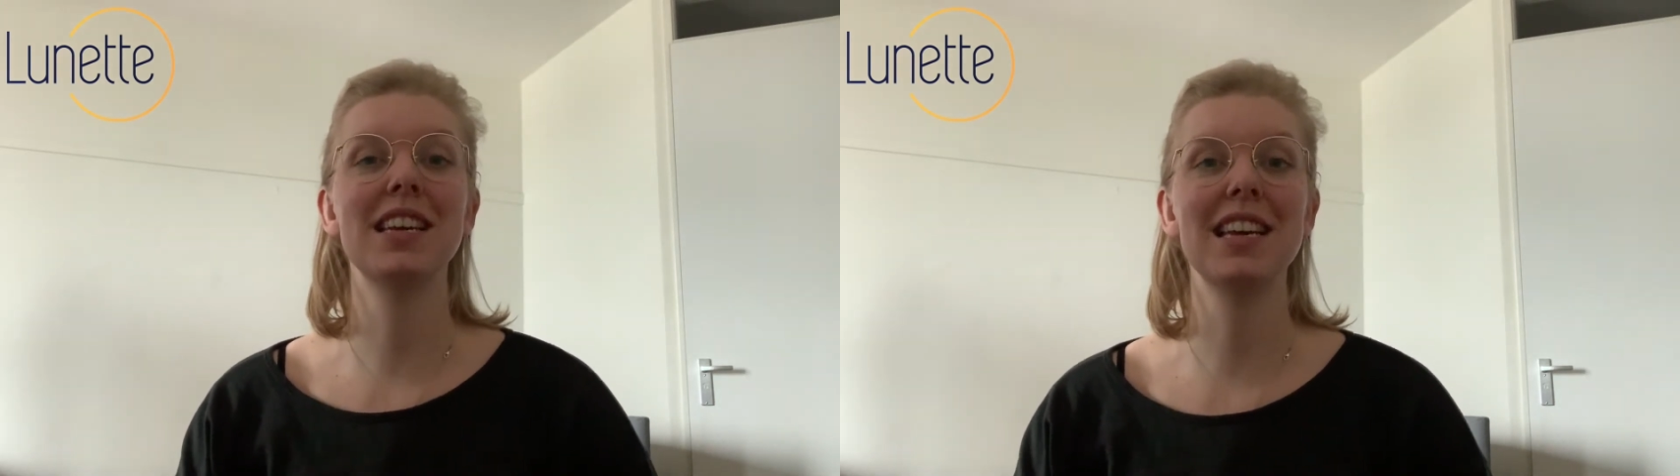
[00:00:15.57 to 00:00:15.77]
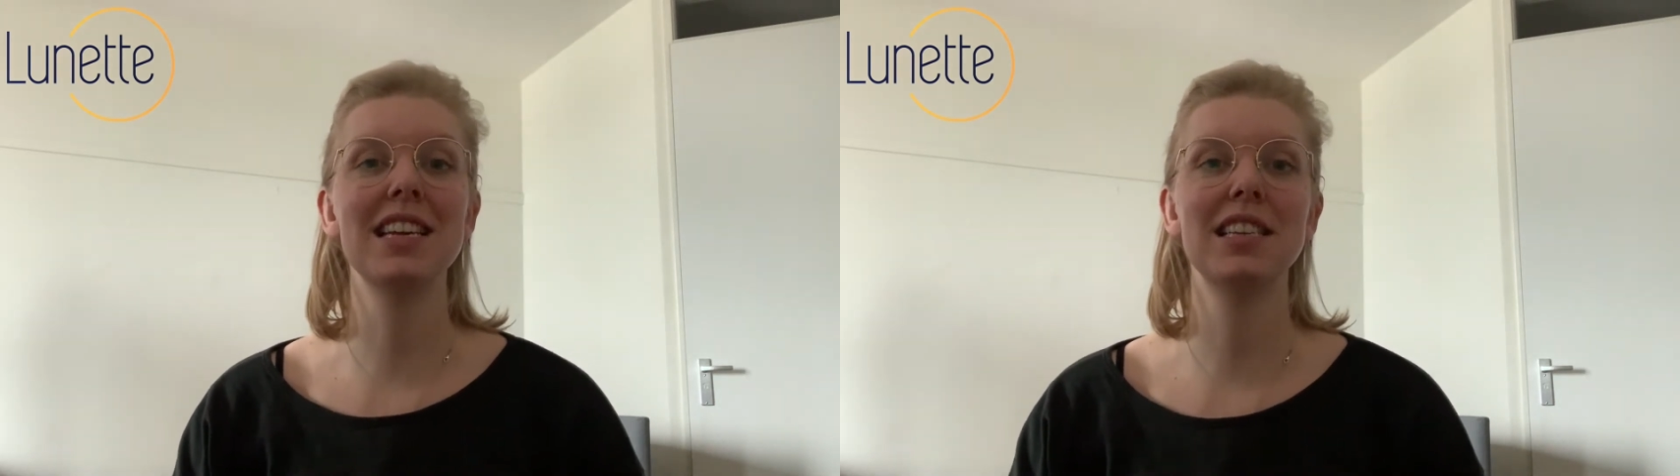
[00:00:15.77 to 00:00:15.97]

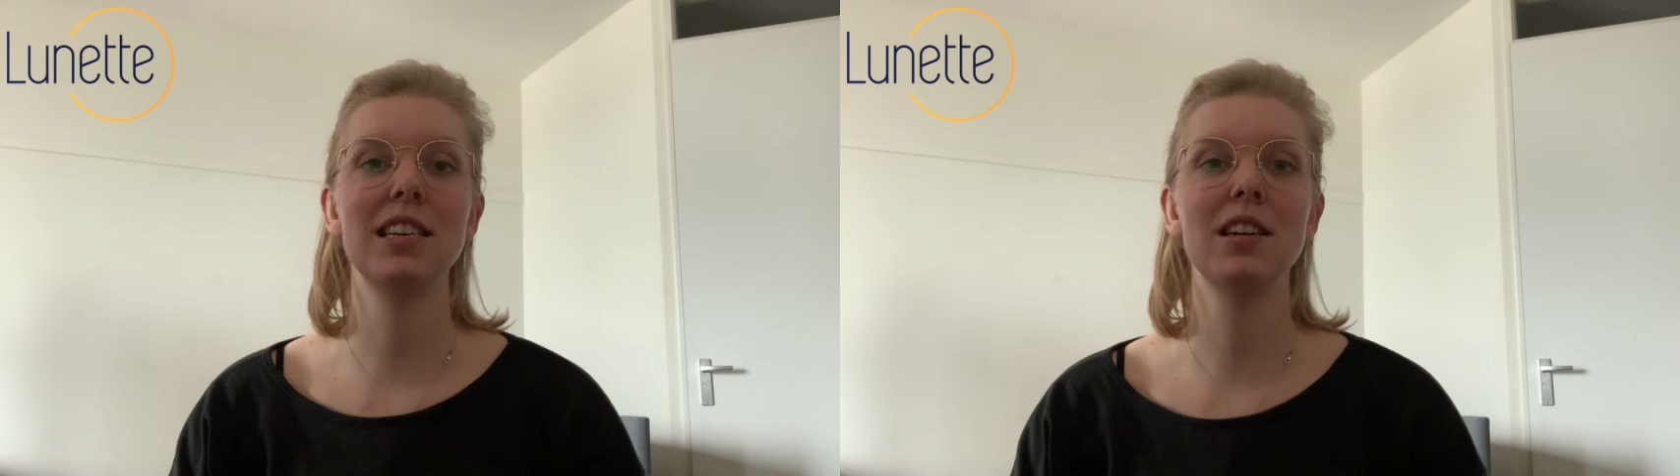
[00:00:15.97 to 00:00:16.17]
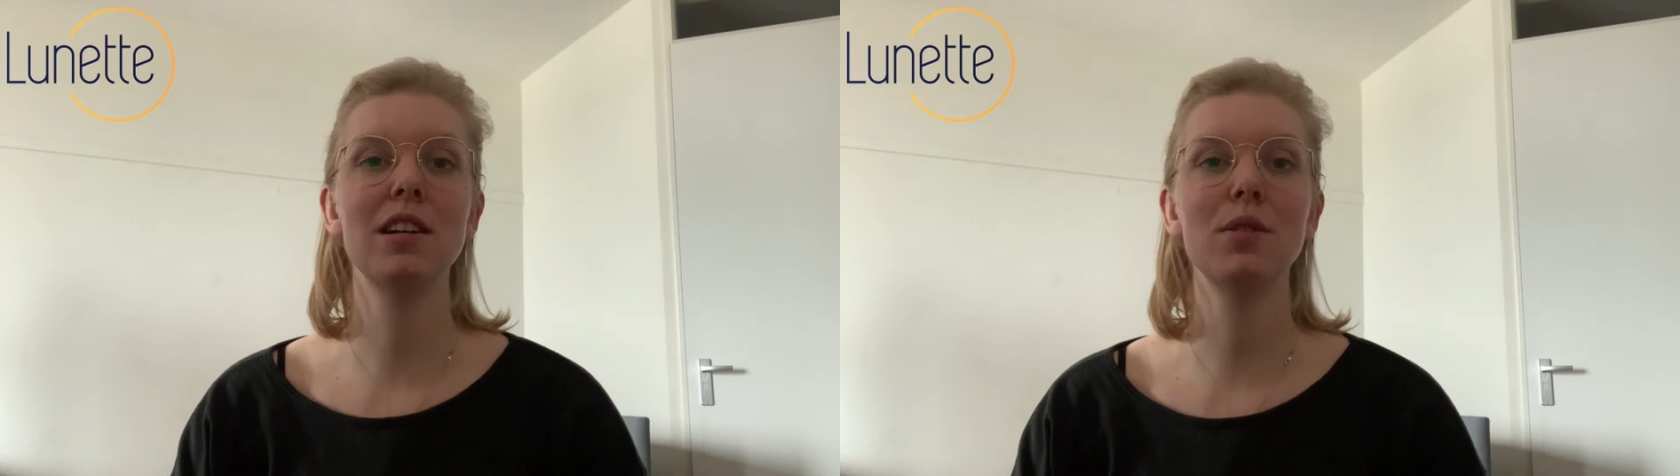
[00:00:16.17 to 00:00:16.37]

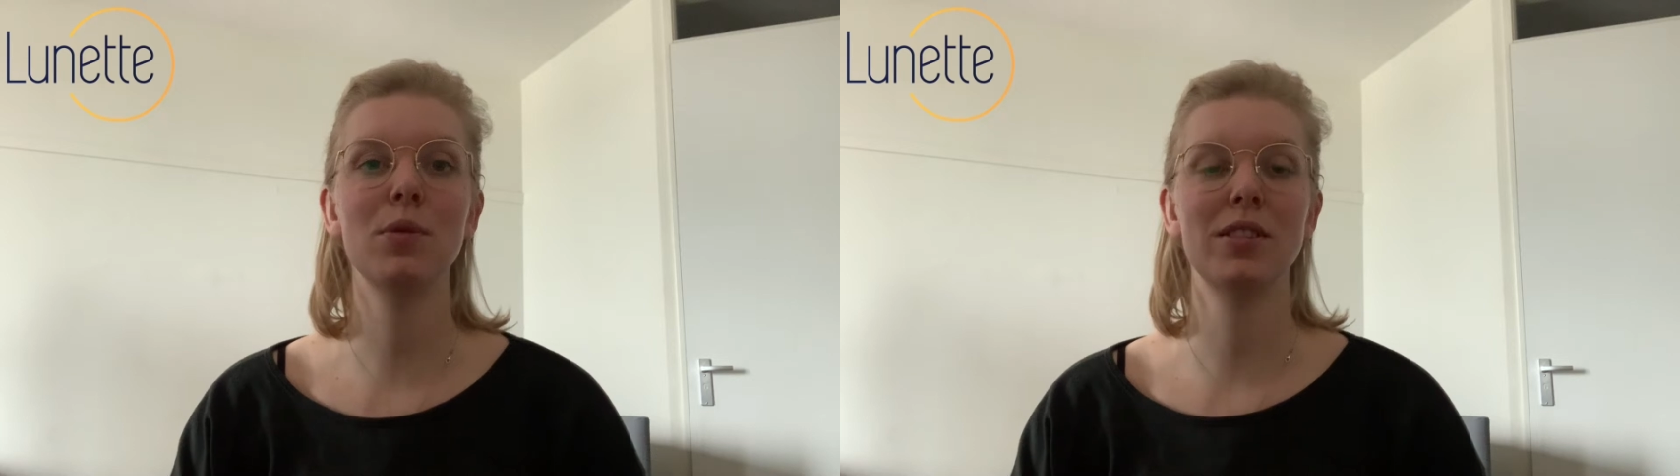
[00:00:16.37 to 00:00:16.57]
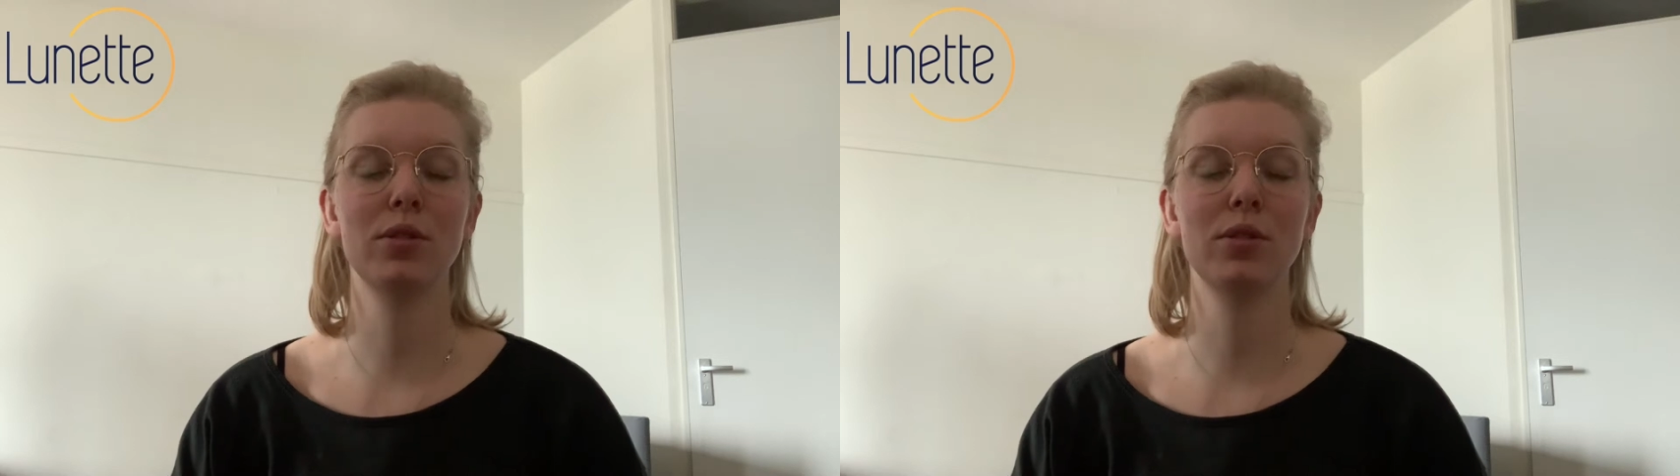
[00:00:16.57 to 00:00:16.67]
easier with